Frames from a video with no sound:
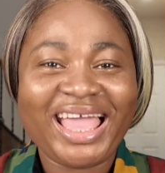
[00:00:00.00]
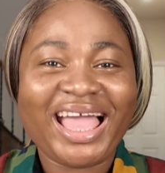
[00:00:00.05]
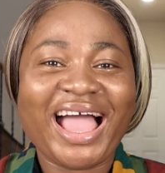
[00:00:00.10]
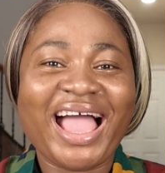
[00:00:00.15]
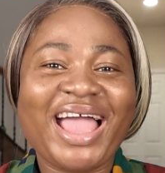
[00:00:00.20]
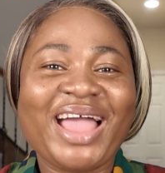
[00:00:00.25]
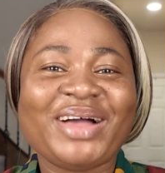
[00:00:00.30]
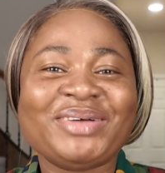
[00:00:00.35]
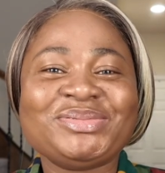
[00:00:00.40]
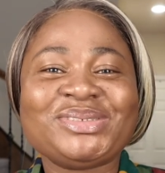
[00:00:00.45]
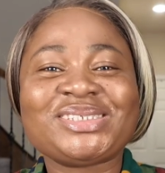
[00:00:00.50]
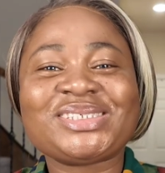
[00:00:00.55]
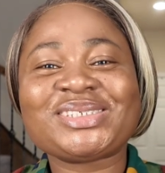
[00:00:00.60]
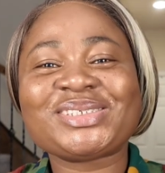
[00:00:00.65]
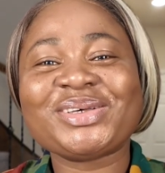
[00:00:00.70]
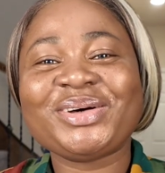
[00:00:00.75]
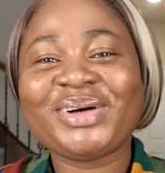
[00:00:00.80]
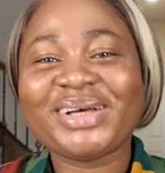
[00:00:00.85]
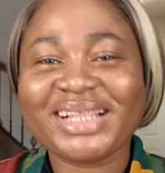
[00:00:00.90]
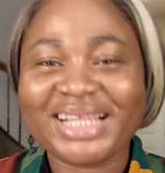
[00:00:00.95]
I am
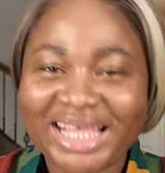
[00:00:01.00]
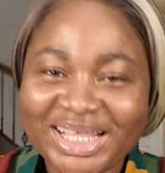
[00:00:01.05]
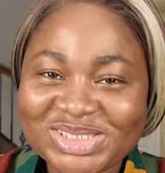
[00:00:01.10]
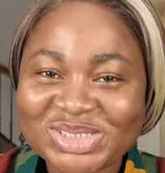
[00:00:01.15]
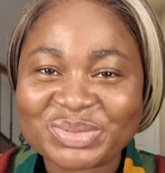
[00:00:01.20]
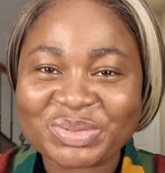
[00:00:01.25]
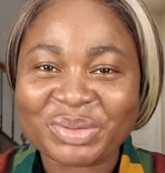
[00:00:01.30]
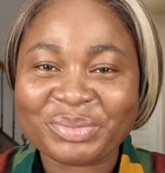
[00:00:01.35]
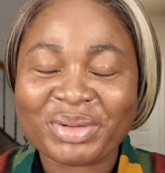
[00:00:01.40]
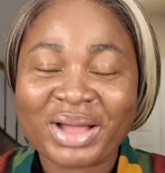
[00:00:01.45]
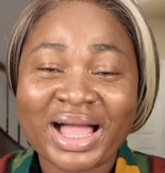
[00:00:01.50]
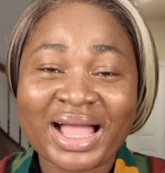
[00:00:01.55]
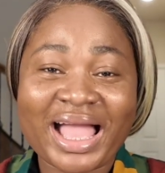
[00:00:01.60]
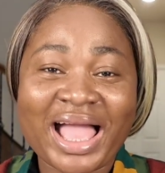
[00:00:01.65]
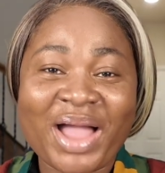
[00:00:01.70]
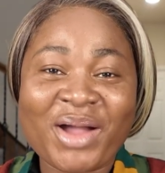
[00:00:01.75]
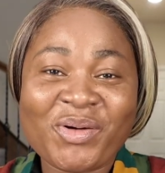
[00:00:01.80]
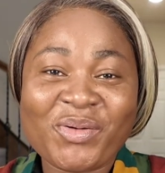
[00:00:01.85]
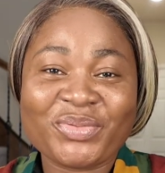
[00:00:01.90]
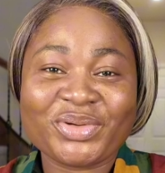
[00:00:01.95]
so glad to be back.
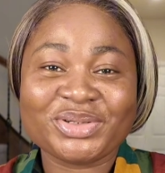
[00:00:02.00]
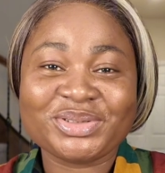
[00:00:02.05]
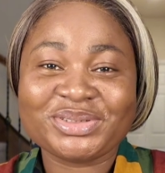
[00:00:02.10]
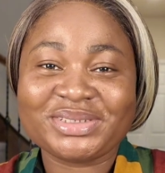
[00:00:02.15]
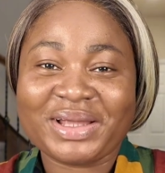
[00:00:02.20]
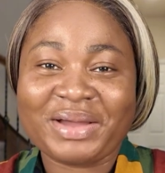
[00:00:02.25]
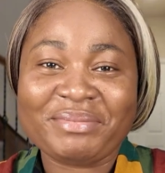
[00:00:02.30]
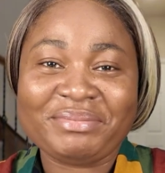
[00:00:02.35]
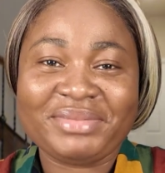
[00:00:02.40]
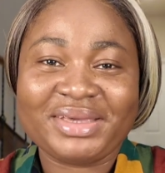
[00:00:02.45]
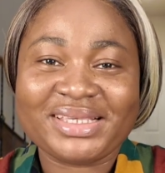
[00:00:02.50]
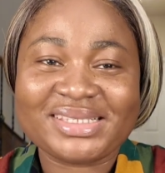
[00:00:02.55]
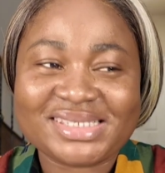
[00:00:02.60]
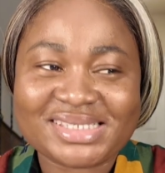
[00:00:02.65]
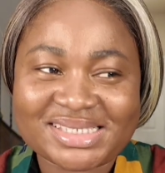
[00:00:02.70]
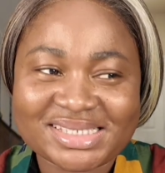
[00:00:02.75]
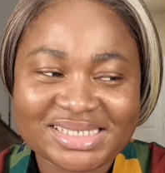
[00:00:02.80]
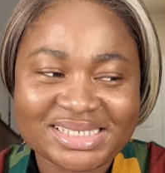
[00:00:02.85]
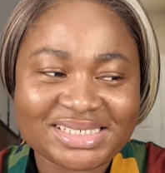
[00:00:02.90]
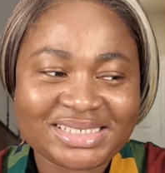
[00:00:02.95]
I hope you're doing
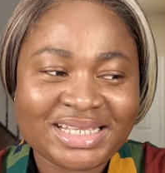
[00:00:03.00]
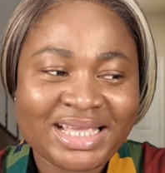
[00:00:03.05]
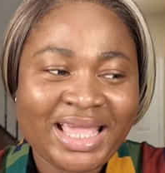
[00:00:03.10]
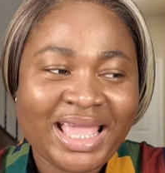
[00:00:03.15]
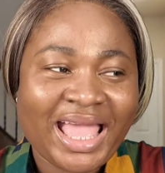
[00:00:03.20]
amazing.